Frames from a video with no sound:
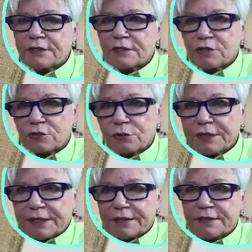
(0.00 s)
and
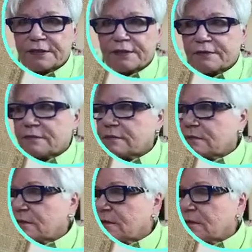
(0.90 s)
sweets.
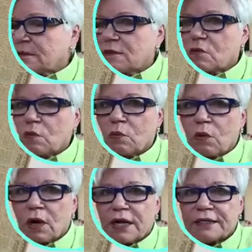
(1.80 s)

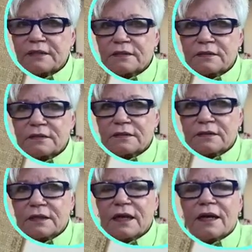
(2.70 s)
What?
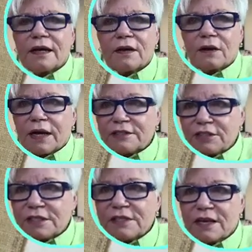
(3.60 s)
I
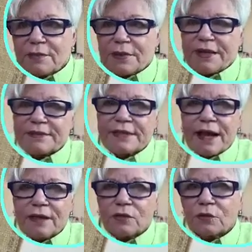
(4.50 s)
just got past
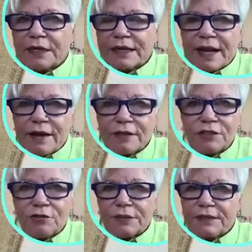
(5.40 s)
Halloween. How can
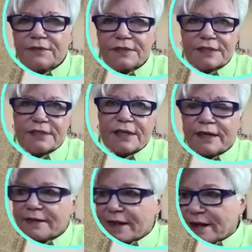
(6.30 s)
you even
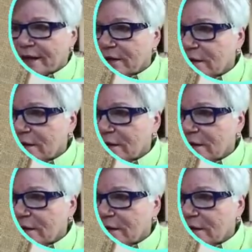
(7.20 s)
say that?